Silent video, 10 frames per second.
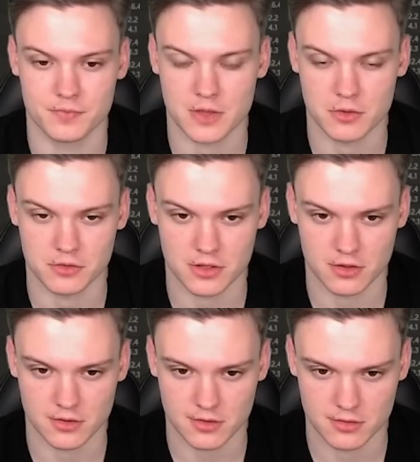Yeah, okay,
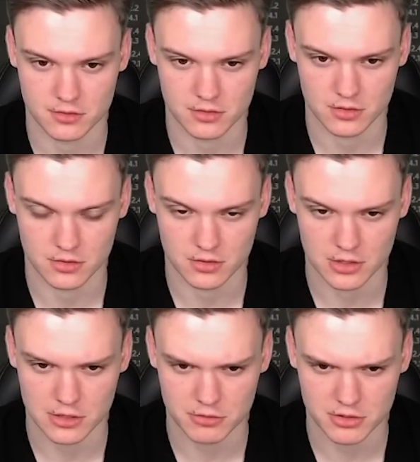he didn't
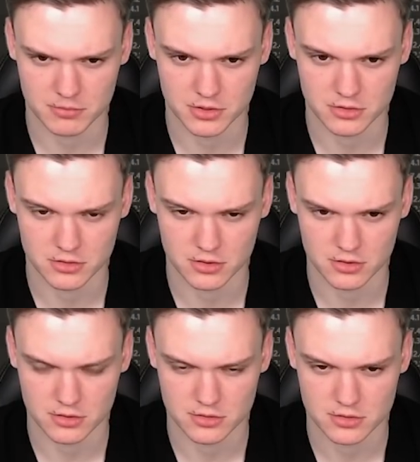allow it, but
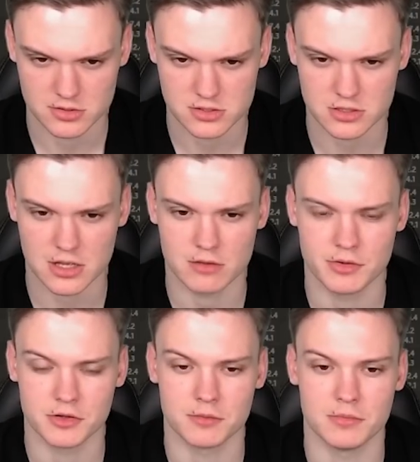still
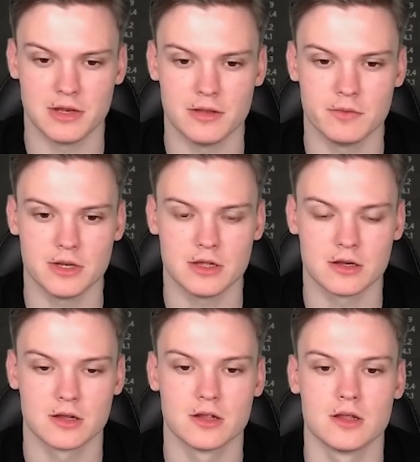we're completely winning.
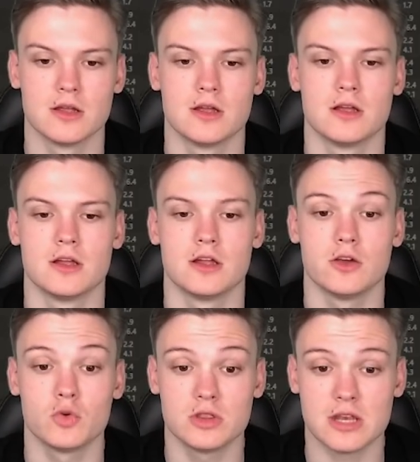
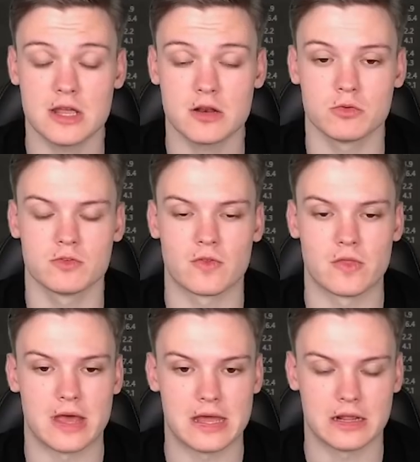Could trade rooks
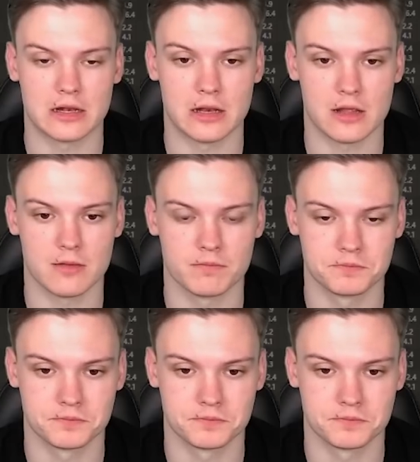directly.